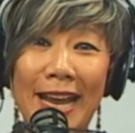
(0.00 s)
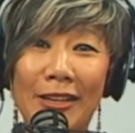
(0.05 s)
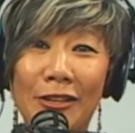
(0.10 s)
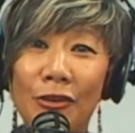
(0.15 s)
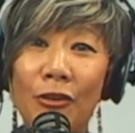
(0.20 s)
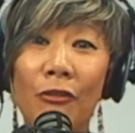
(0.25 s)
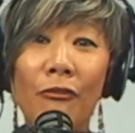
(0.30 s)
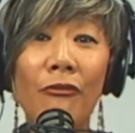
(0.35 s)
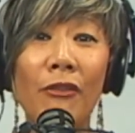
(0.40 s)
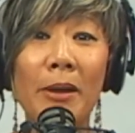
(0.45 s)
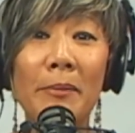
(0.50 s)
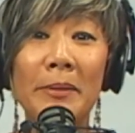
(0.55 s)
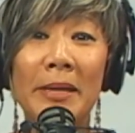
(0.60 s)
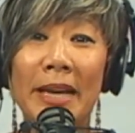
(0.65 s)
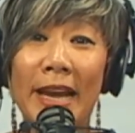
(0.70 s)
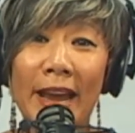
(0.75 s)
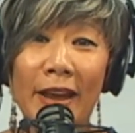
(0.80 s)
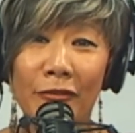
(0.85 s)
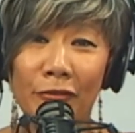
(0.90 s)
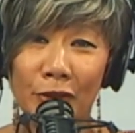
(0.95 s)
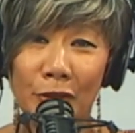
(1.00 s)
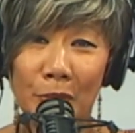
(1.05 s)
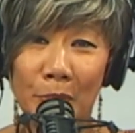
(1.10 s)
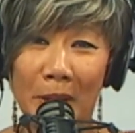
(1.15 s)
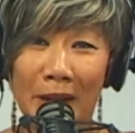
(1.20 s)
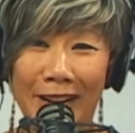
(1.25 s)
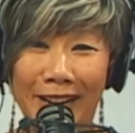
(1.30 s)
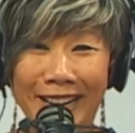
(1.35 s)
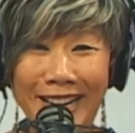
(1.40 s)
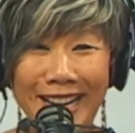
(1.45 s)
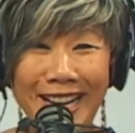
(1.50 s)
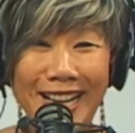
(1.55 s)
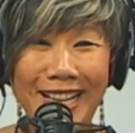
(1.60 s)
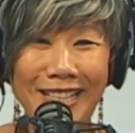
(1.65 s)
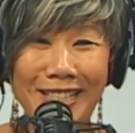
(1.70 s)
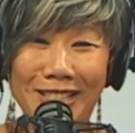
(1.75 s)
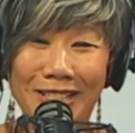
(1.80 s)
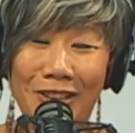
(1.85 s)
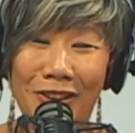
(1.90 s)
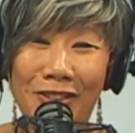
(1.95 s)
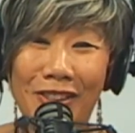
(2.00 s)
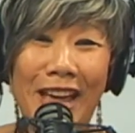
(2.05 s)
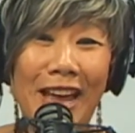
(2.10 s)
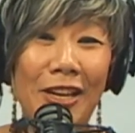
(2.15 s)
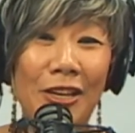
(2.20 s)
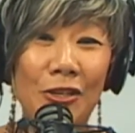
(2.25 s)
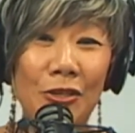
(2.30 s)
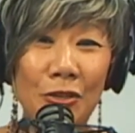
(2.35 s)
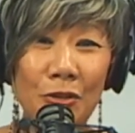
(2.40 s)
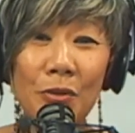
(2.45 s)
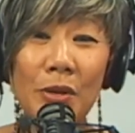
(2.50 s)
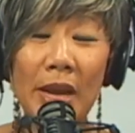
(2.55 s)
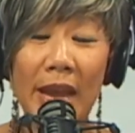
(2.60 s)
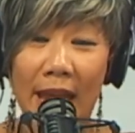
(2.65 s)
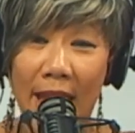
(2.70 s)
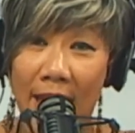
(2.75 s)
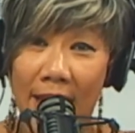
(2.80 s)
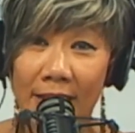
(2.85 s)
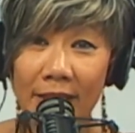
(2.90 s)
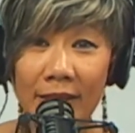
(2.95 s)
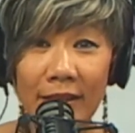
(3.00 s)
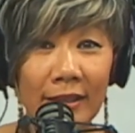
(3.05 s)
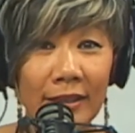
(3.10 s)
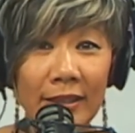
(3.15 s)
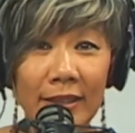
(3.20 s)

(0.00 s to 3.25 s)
You'll find me everywhere so that you can